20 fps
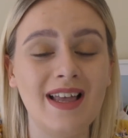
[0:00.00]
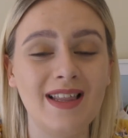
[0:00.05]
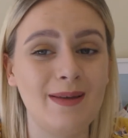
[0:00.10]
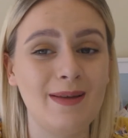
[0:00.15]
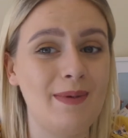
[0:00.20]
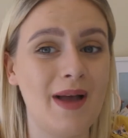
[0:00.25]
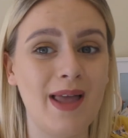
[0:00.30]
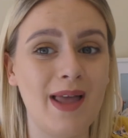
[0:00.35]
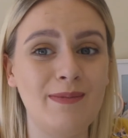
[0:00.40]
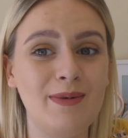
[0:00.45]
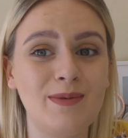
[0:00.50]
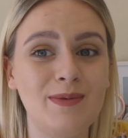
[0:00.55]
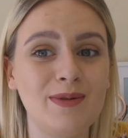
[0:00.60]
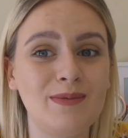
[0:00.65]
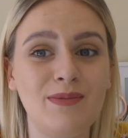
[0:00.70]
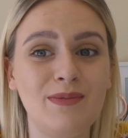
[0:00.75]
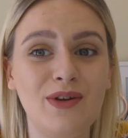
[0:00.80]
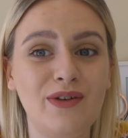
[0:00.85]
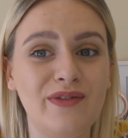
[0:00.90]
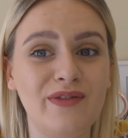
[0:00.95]
the baby was
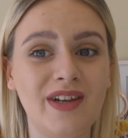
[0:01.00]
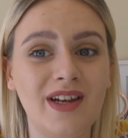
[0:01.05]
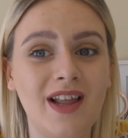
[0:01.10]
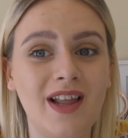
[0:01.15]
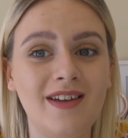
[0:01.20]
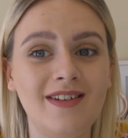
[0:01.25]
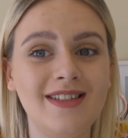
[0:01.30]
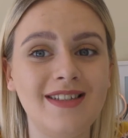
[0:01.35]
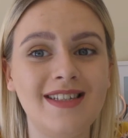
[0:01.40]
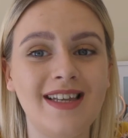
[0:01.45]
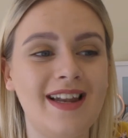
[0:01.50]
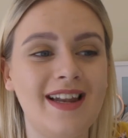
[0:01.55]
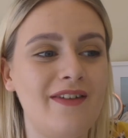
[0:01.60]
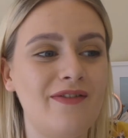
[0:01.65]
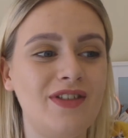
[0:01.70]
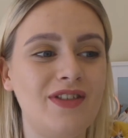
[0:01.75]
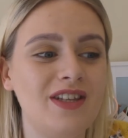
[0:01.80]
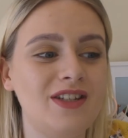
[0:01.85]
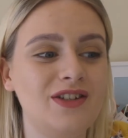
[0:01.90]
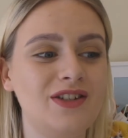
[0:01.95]
moving loads and
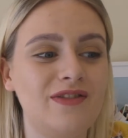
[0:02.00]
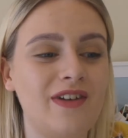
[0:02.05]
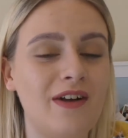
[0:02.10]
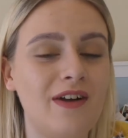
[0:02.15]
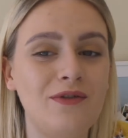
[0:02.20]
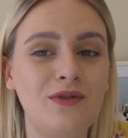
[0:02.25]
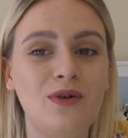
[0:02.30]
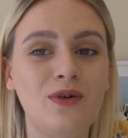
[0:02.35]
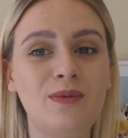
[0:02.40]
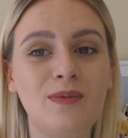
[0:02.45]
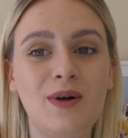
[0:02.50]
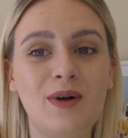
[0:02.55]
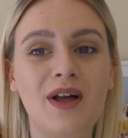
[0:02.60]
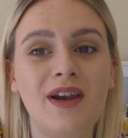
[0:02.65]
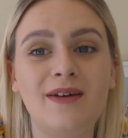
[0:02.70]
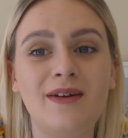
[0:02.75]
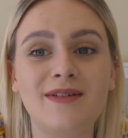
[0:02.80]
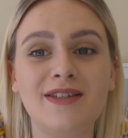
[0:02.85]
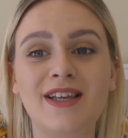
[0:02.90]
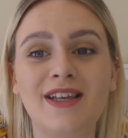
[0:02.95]
everything just felt normal,
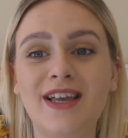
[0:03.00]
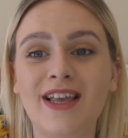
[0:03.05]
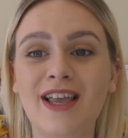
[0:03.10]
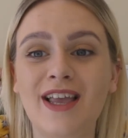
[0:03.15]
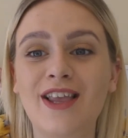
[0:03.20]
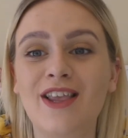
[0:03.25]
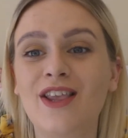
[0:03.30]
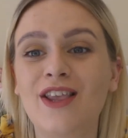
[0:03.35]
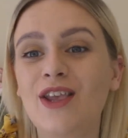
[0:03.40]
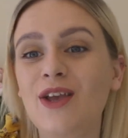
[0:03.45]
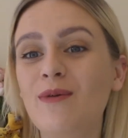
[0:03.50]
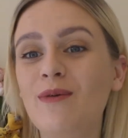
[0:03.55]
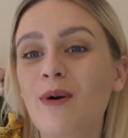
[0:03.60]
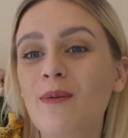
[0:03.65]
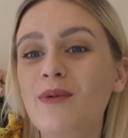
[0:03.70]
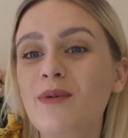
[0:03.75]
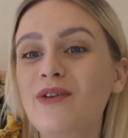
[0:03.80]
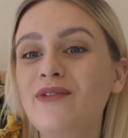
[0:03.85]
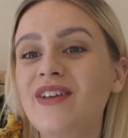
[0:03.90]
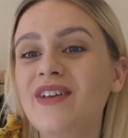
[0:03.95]
and I was like, you are
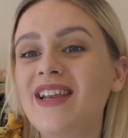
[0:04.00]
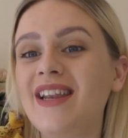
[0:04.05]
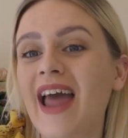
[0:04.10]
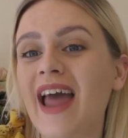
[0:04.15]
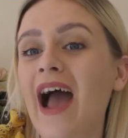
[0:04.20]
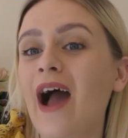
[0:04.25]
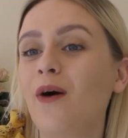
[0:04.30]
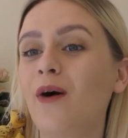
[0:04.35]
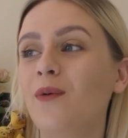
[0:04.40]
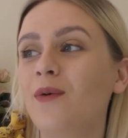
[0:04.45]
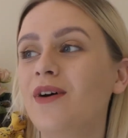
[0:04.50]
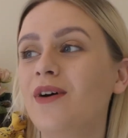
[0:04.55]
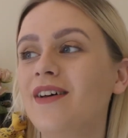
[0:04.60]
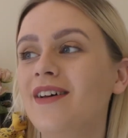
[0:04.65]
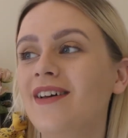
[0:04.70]
moving now.